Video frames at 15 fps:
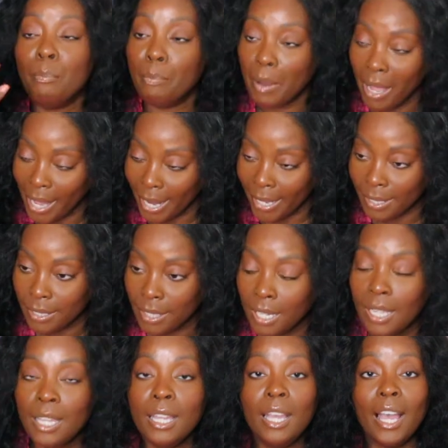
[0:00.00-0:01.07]
but
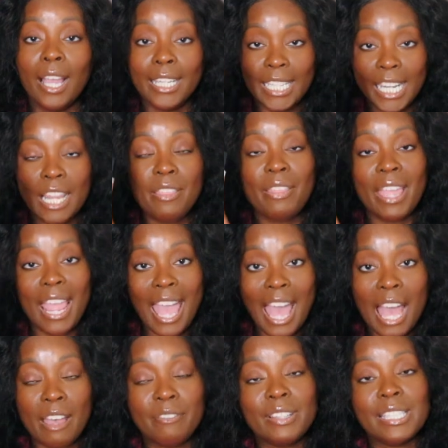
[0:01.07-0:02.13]
again, they
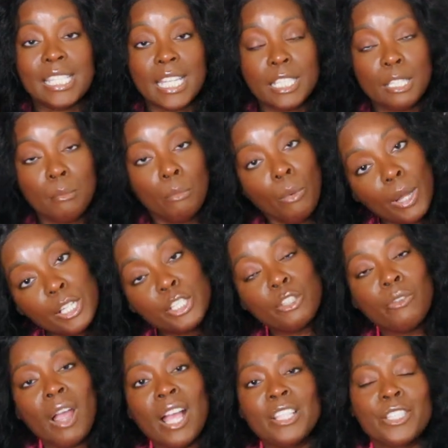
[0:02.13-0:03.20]
have tinted
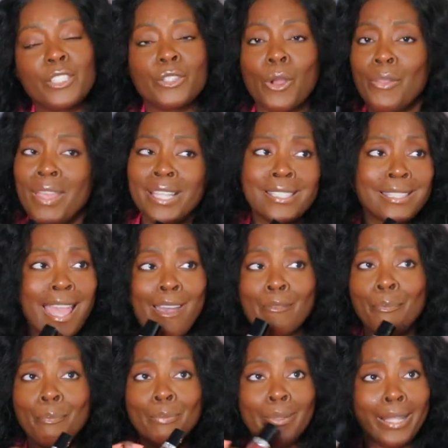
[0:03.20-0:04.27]
moisturizers or they just
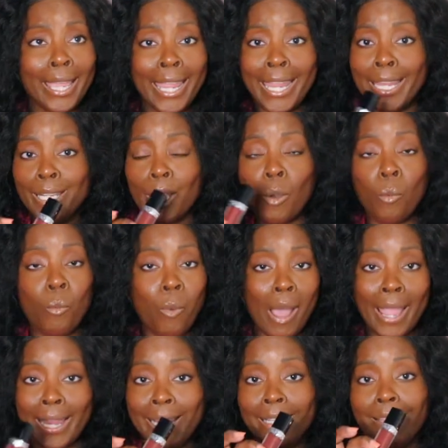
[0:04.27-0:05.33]
have plain
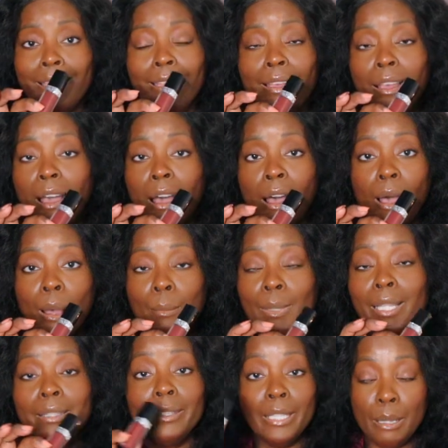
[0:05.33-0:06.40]
white
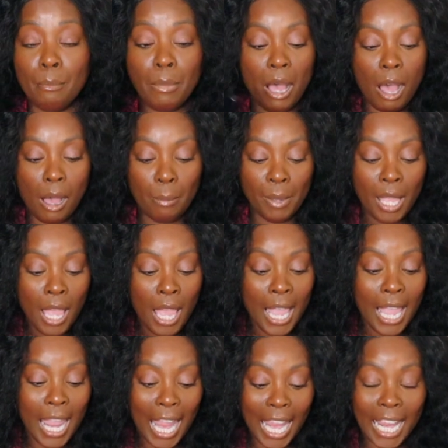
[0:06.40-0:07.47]
um, lip balm.
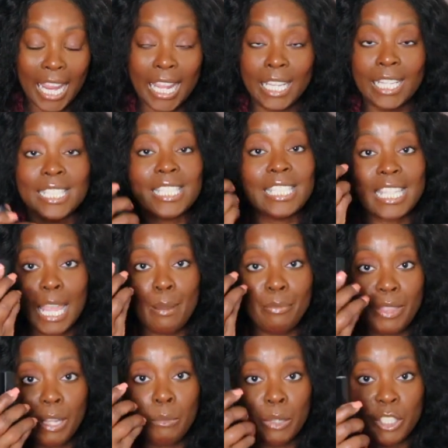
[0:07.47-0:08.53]
And
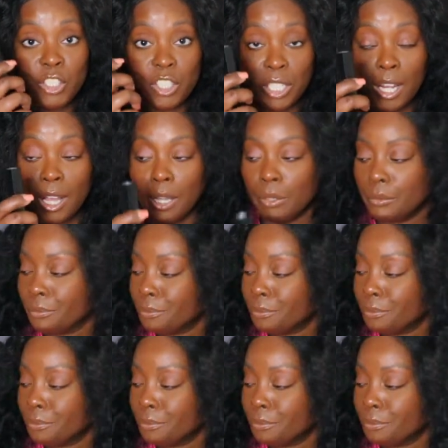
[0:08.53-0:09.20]
same thing with Chanel.